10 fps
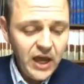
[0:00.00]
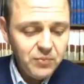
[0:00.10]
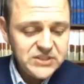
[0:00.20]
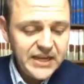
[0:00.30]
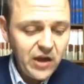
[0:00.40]

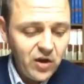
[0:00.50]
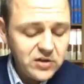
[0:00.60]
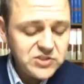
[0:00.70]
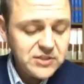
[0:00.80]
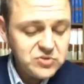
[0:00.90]
But they
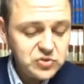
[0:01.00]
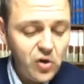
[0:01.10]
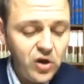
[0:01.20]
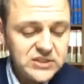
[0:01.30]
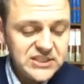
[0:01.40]
urged him
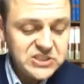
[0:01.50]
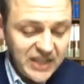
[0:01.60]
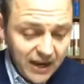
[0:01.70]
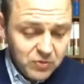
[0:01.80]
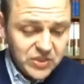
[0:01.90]
strongly,
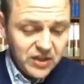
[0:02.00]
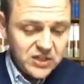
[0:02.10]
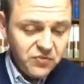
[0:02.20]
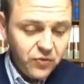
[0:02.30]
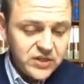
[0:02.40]
Stay with
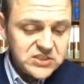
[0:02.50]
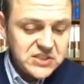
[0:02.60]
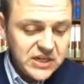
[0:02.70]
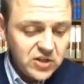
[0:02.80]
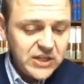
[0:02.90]
us, for it is
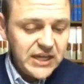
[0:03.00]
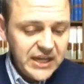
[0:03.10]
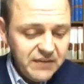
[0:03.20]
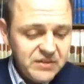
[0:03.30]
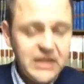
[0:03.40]
nearly
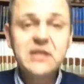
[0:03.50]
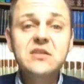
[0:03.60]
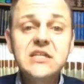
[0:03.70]
evening.